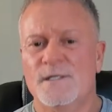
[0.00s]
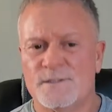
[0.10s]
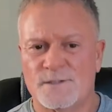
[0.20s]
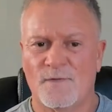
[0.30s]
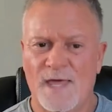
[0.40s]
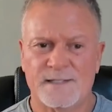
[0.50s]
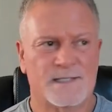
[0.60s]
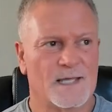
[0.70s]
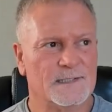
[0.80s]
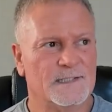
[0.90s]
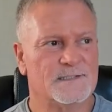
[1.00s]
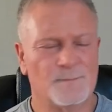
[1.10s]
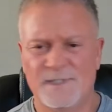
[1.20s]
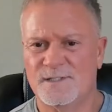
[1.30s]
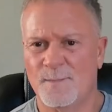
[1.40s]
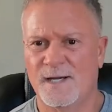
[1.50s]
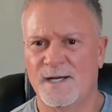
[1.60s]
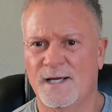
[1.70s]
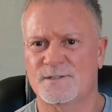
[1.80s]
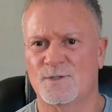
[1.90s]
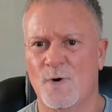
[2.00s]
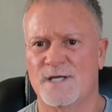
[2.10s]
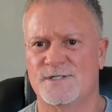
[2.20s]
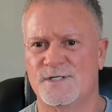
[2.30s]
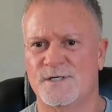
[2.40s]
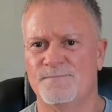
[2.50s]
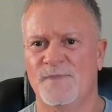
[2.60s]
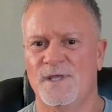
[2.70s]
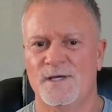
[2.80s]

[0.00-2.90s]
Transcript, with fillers: Right. So that that leads me to my next question.